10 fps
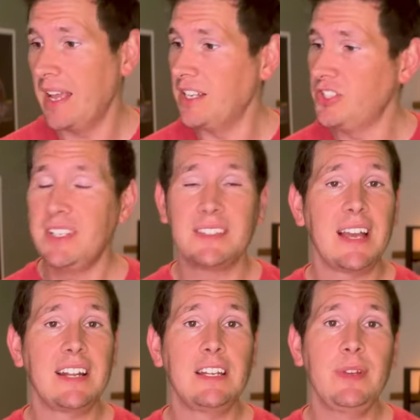And she
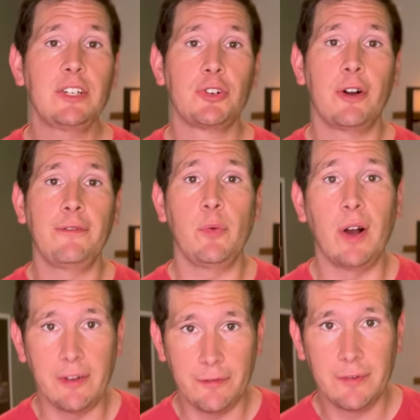decided to be a trophy
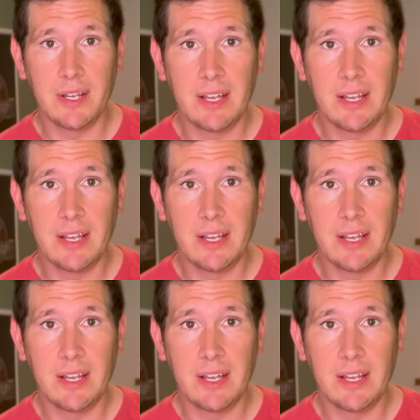wife.